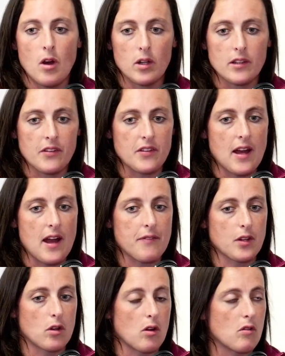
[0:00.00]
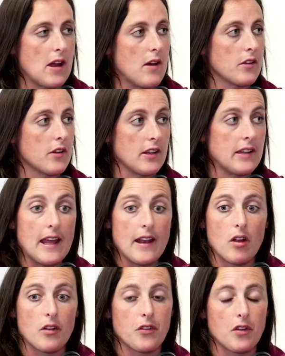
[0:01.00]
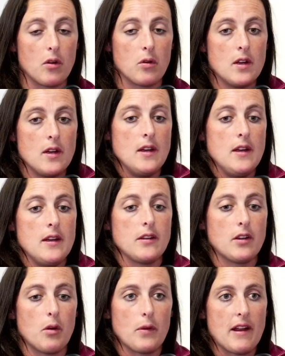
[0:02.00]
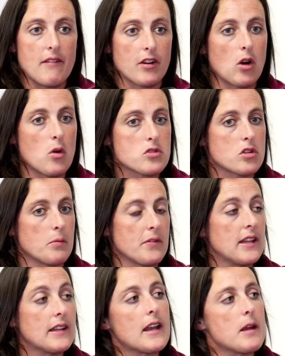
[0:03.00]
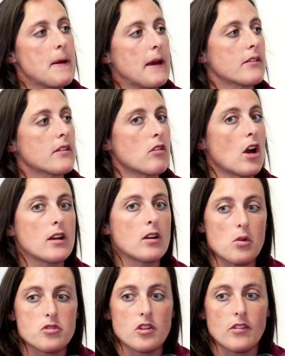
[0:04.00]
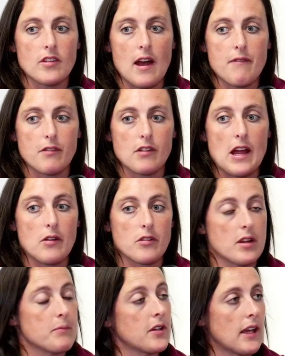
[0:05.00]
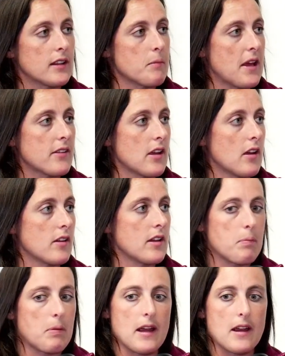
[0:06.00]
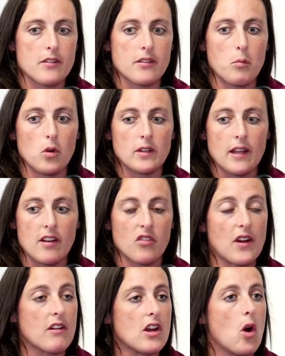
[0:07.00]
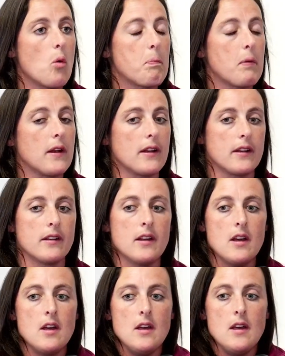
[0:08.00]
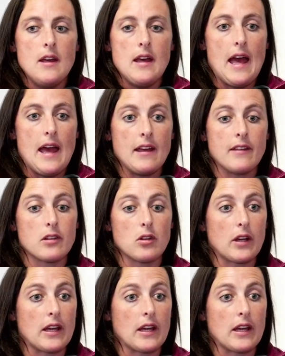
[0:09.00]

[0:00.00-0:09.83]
all the staff that go around it. And then also, you know, whatever coach comes in, that he picks the right coaching staff around him to get the best out of their players, and one that is very open and uh, is